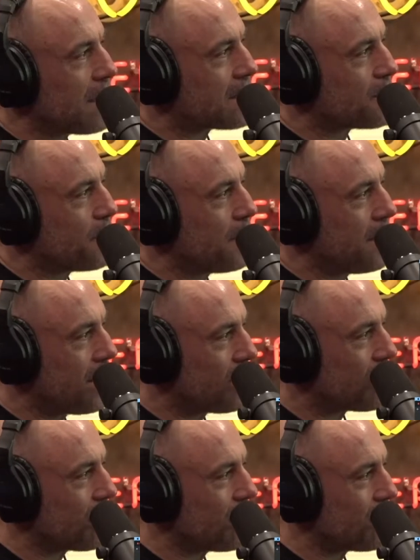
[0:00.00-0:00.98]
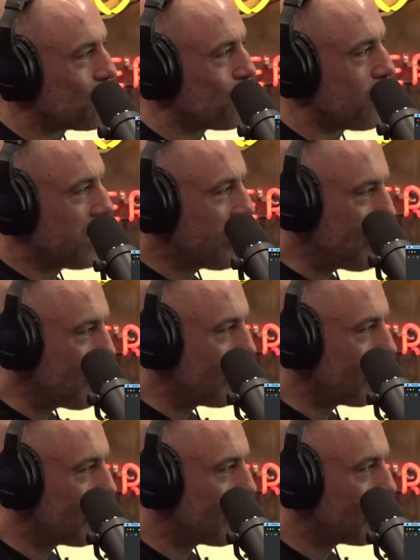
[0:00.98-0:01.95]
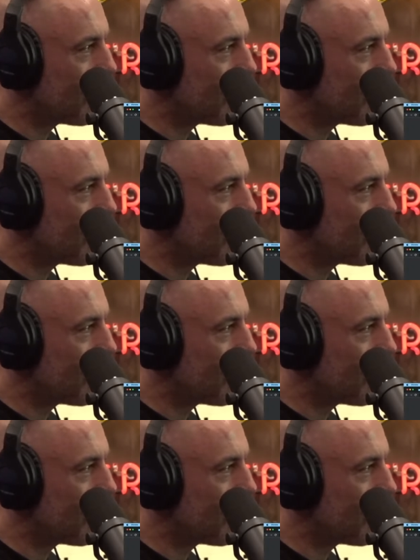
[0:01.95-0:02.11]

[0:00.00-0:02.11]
explanation is wind. Wind